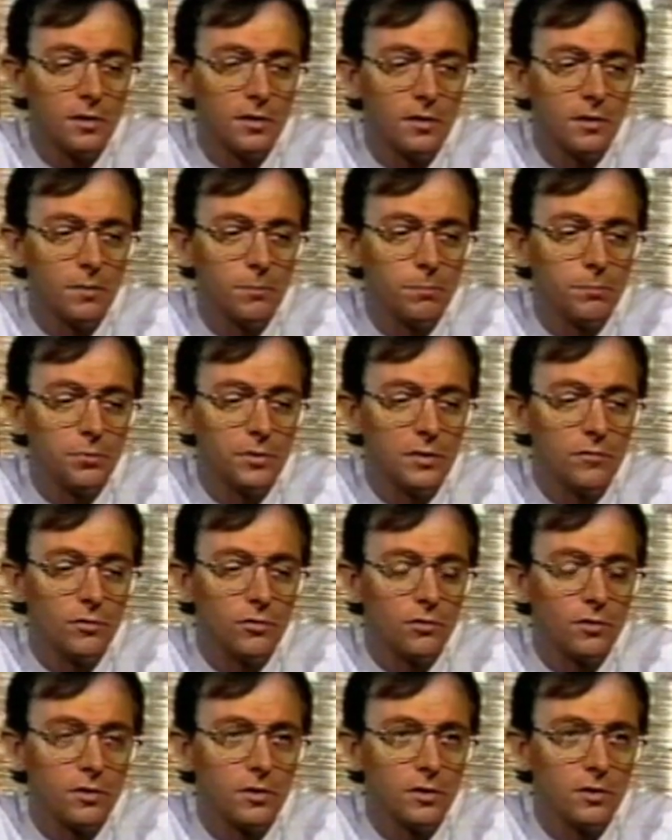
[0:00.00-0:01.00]
a
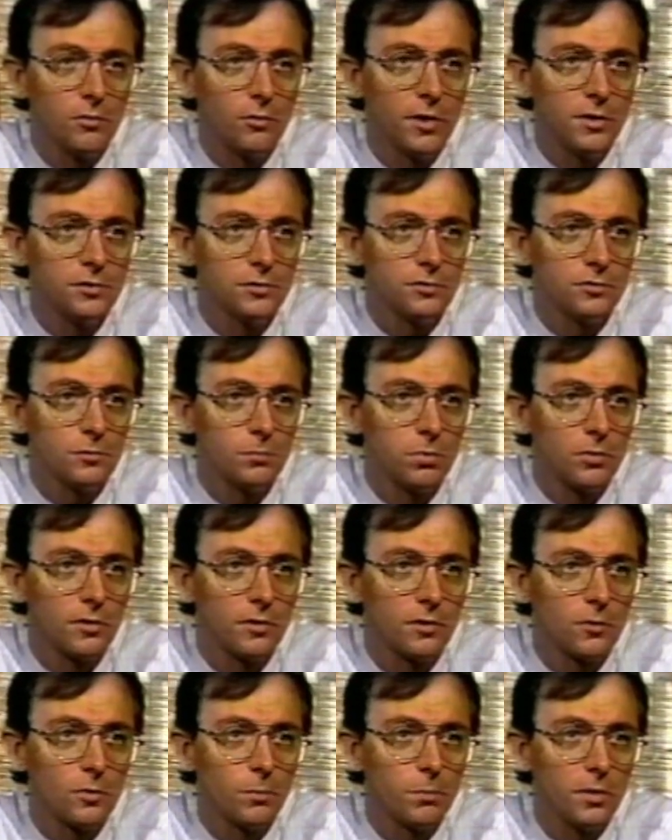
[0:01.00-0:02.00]
previously registered
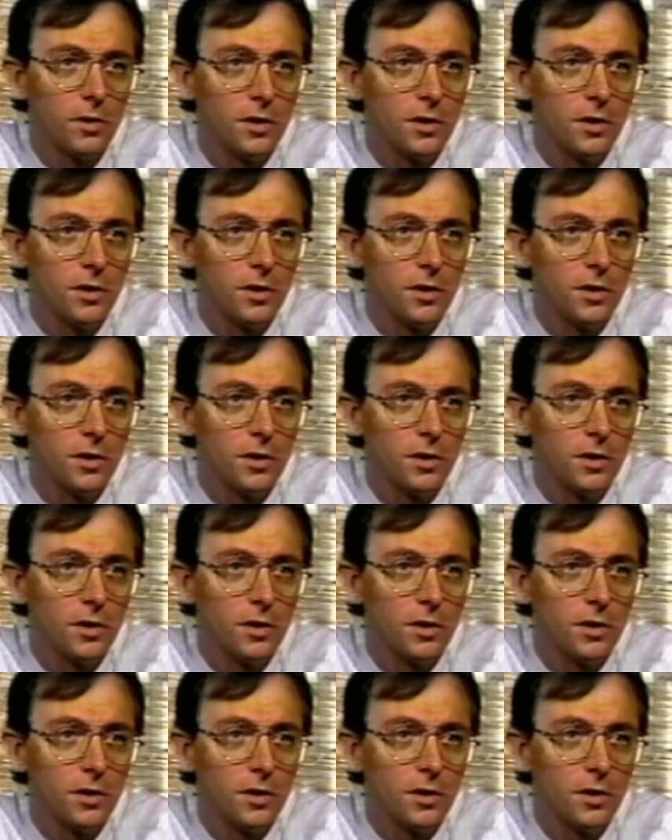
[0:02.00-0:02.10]
political